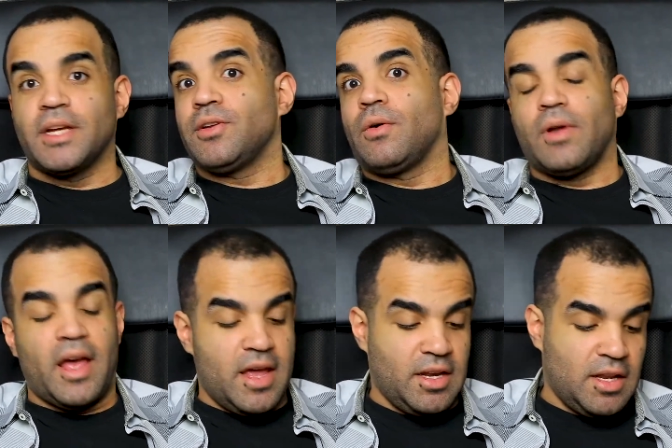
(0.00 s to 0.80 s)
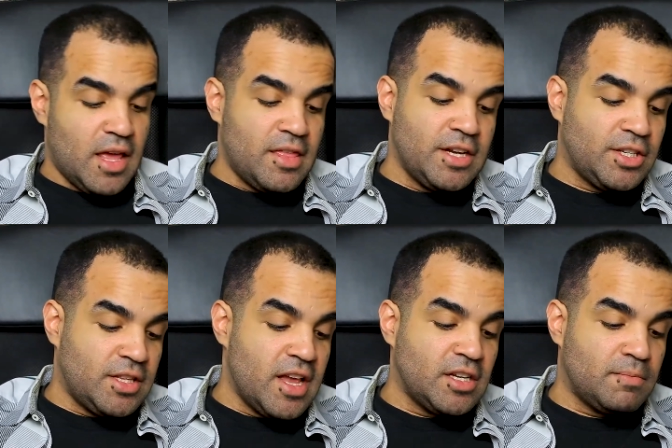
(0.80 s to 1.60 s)
I don't. They
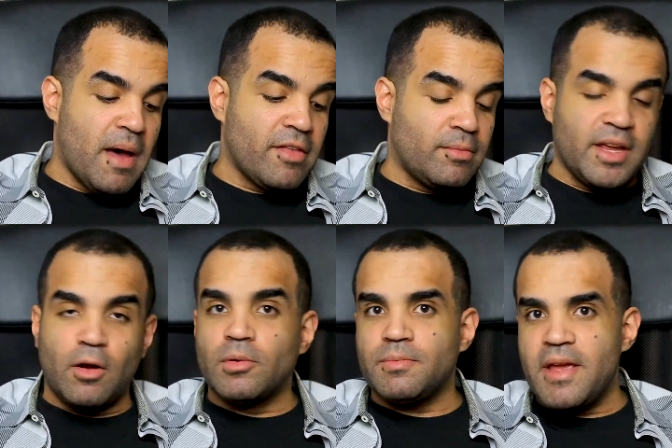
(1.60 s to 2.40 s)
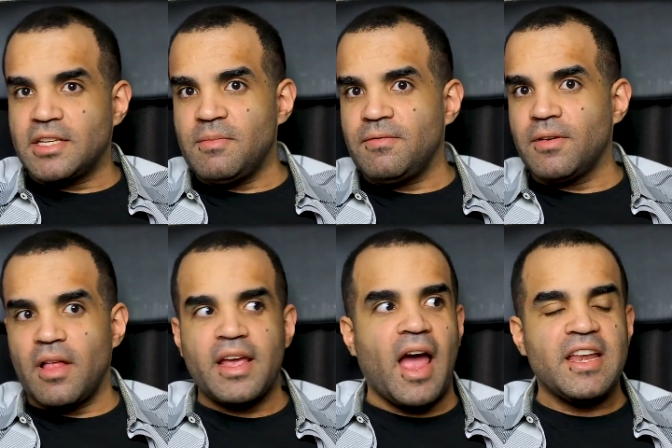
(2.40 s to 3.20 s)
just bother me. It almost makes me feel
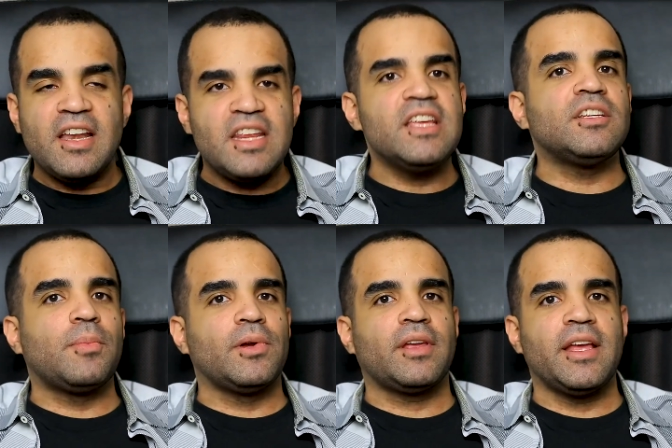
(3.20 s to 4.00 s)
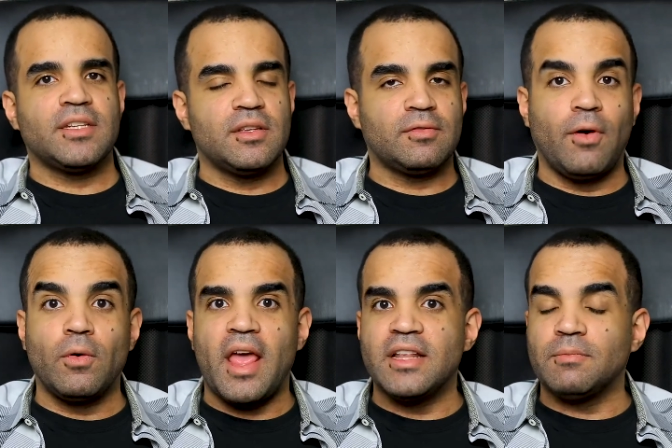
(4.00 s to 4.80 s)
like I need to put a case on this
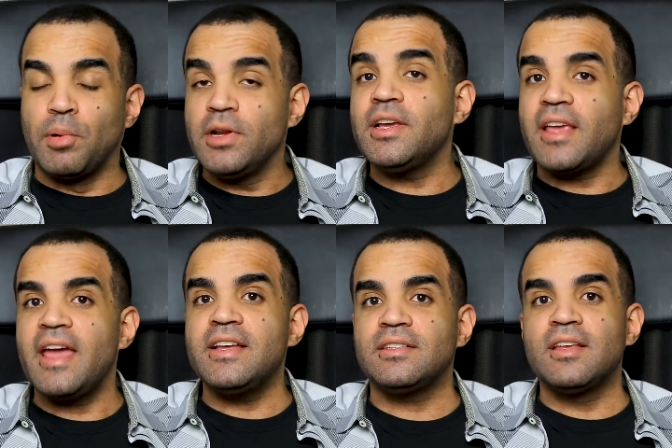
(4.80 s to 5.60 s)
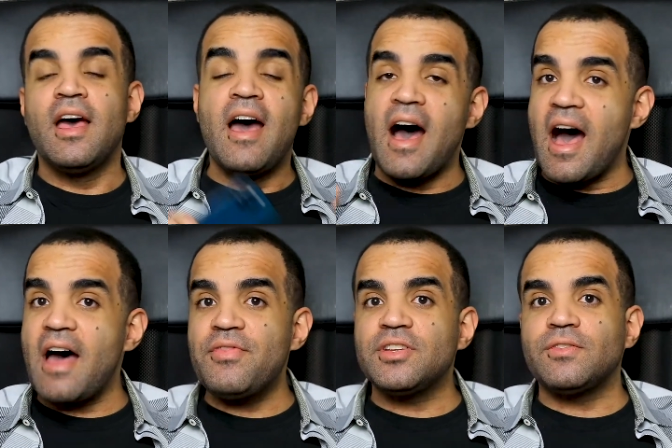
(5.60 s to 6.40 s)
phone, and putting a case
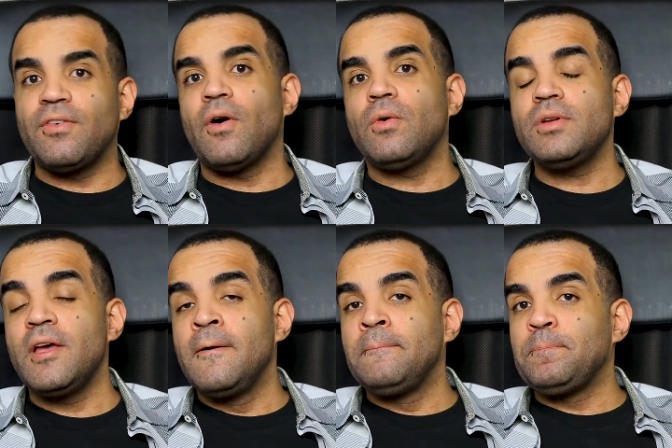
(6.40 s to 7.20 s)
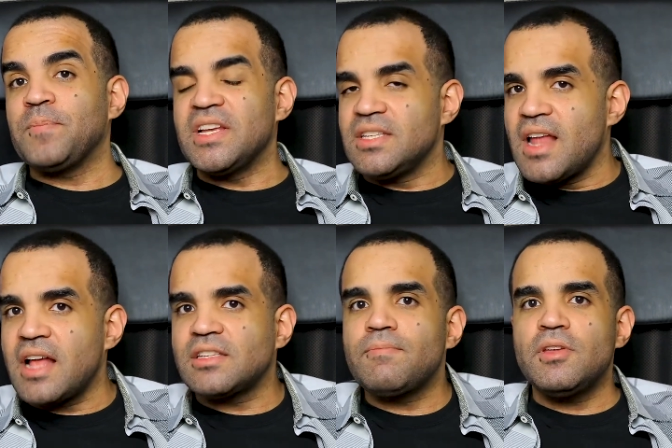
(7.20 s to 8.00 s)
on this phone is
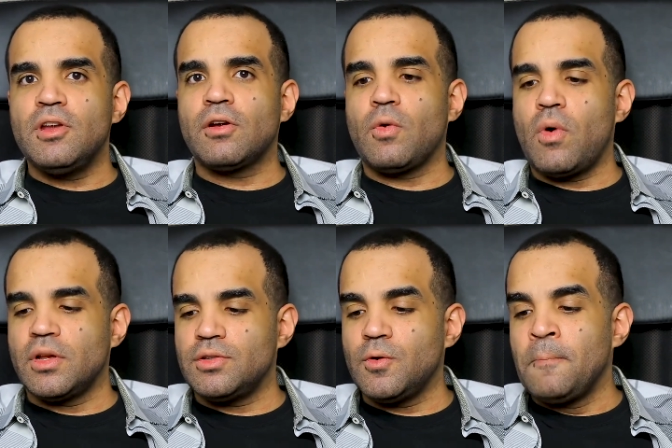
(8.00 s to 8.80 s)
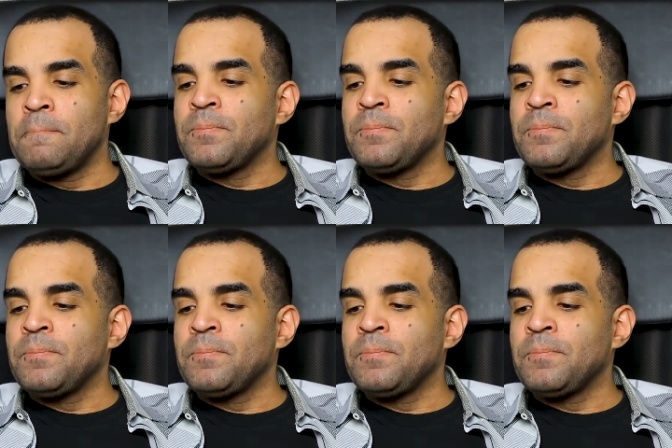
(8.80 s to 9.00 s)
not something you're going to want to do.